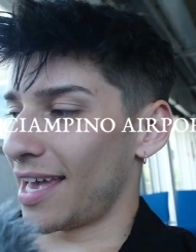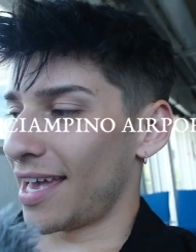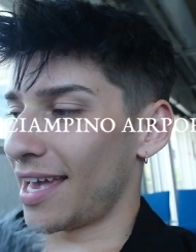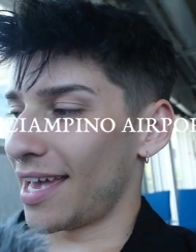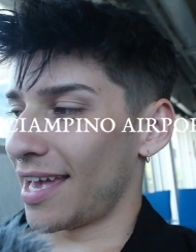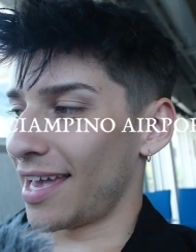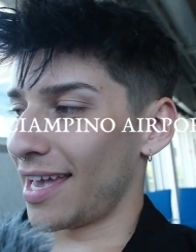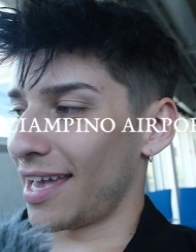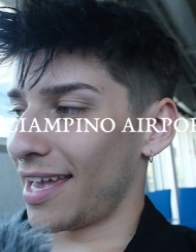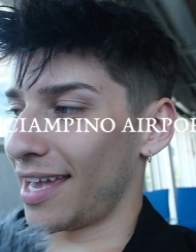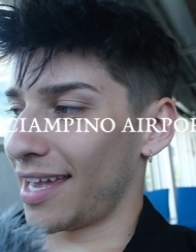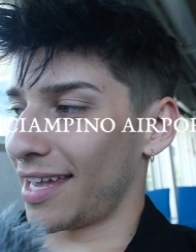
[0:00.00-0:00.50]

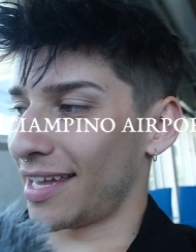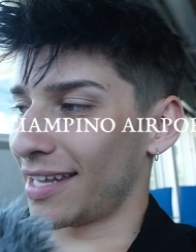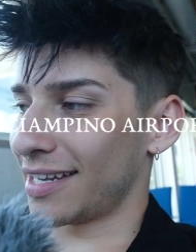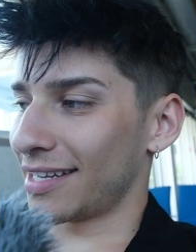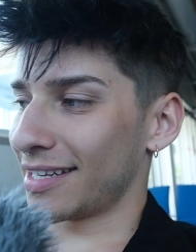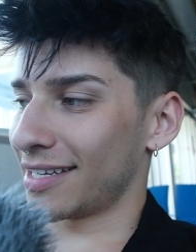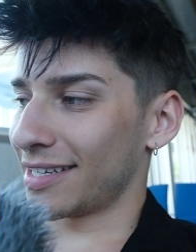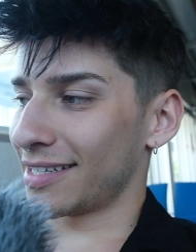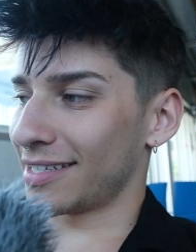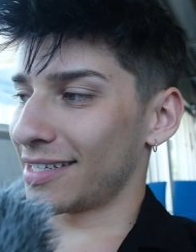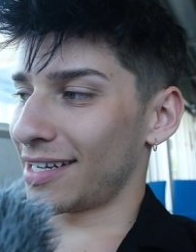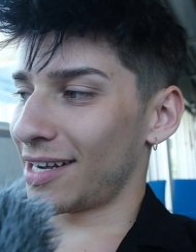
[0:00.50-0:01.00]

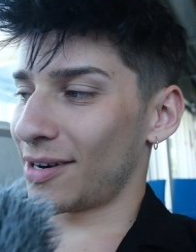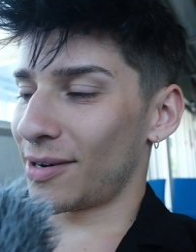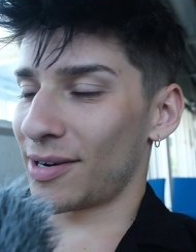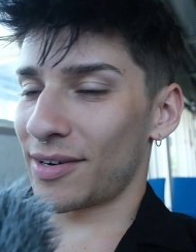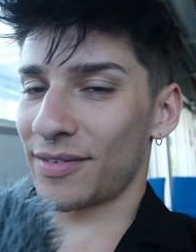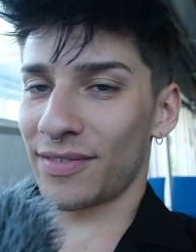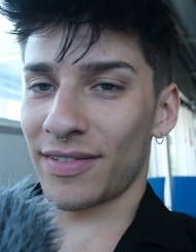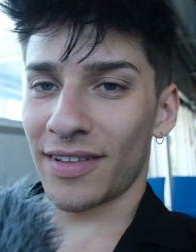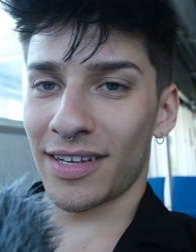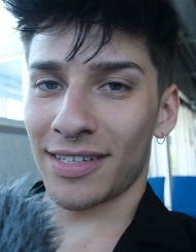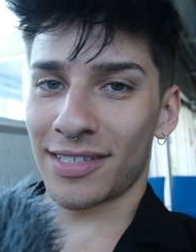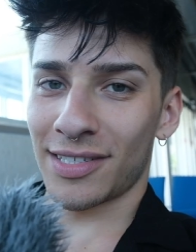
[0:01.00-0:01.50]
and our
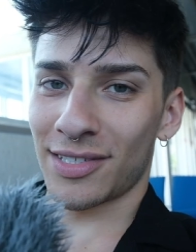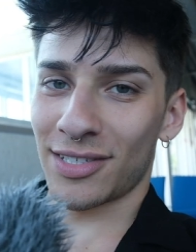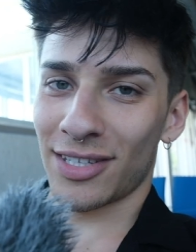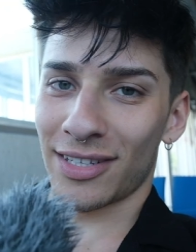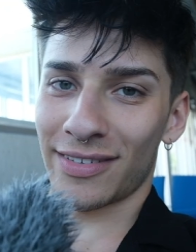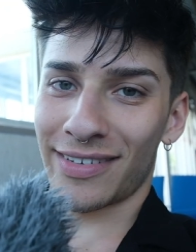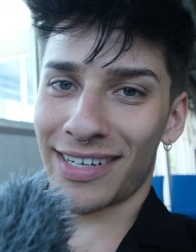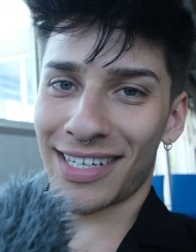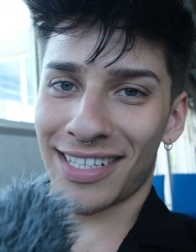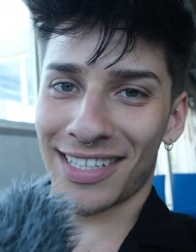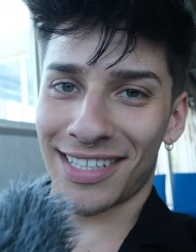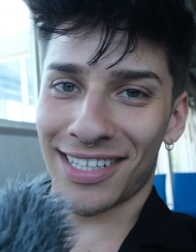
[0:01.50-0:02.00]
flight is
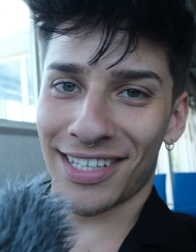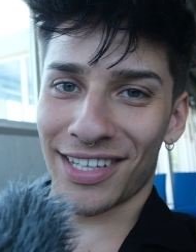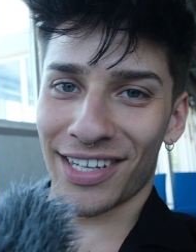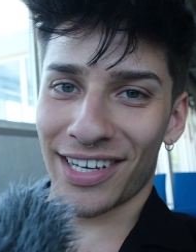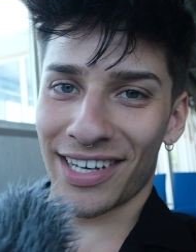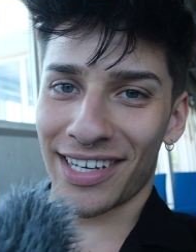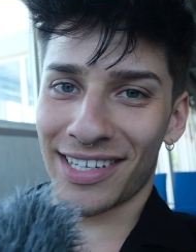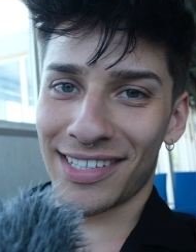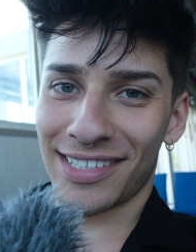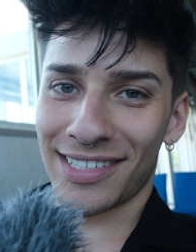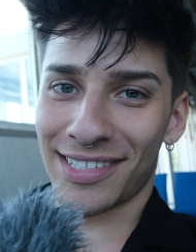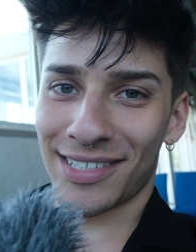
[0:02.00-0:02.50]
already
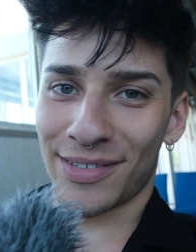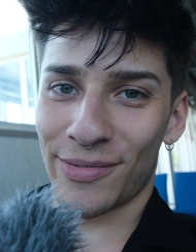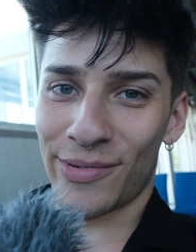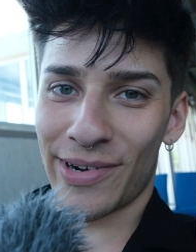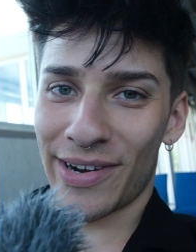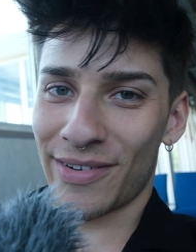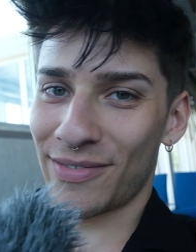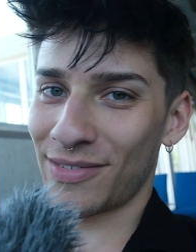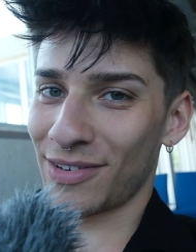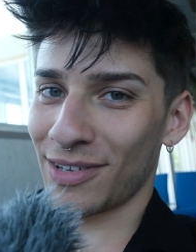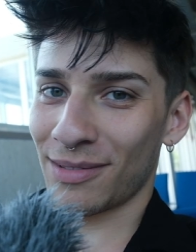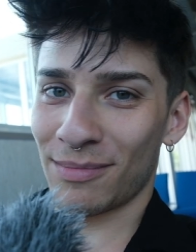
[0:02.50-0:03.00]
delayed, so we
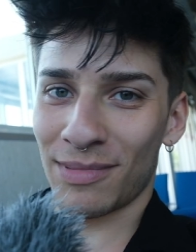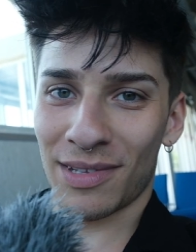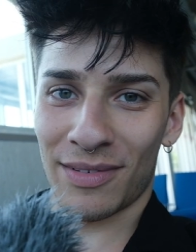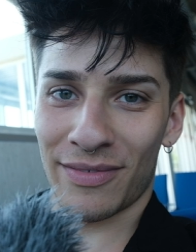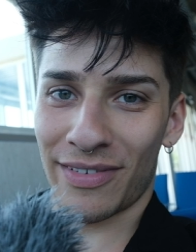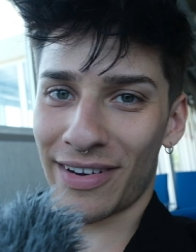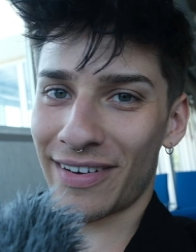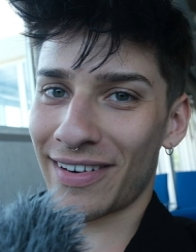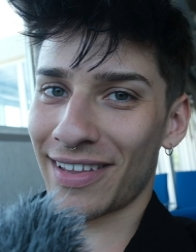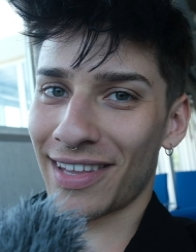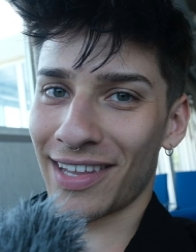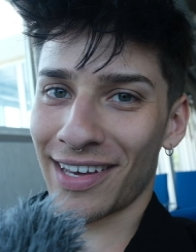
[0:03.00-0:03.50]
have not been
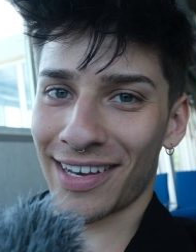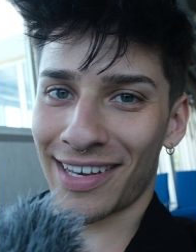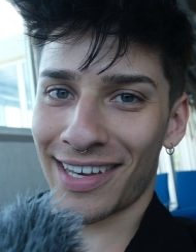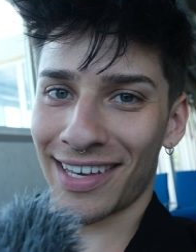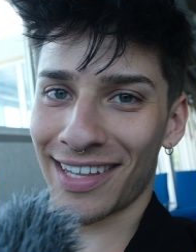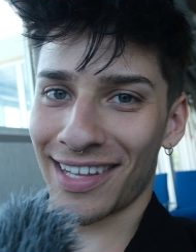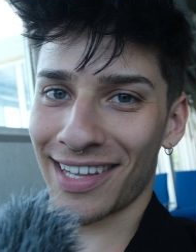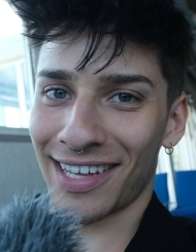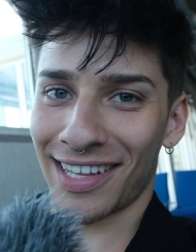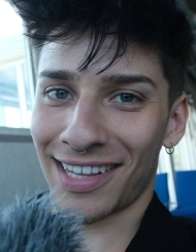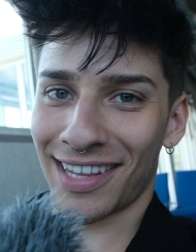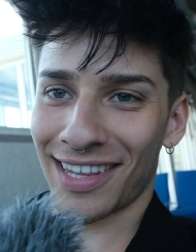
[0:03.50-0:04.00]
very
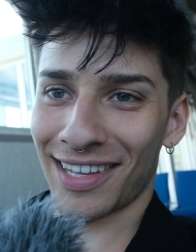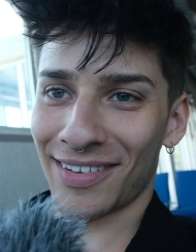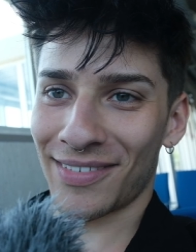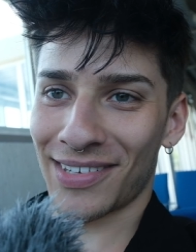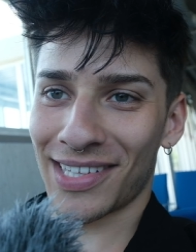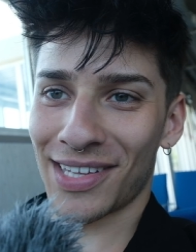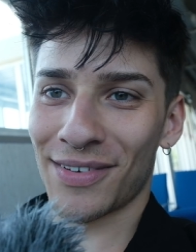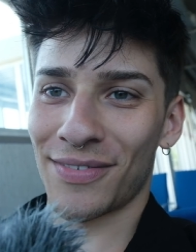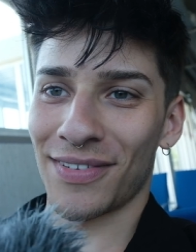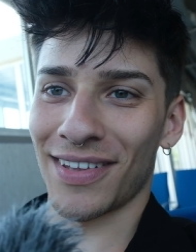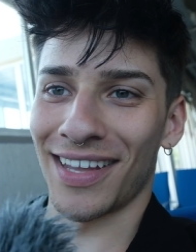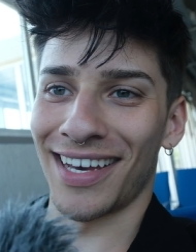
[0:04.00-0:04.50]
lucky lately
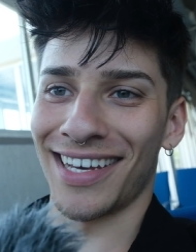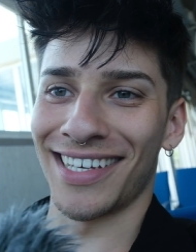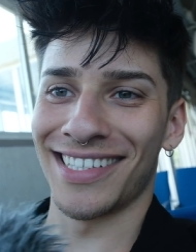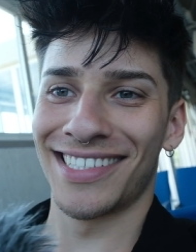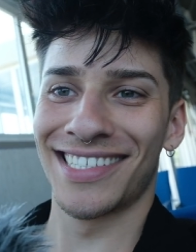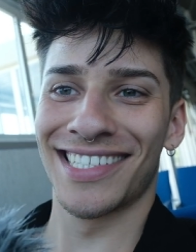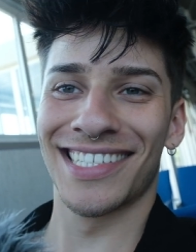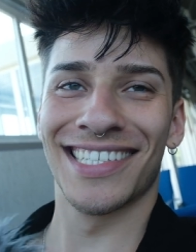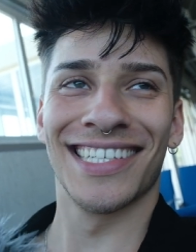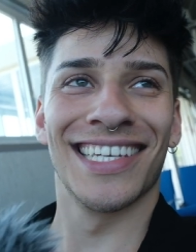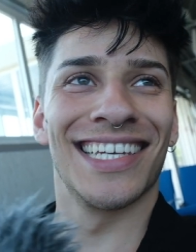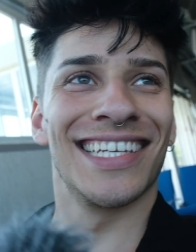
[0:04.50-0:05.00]
with the
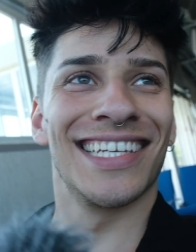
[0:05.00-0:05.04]
flights.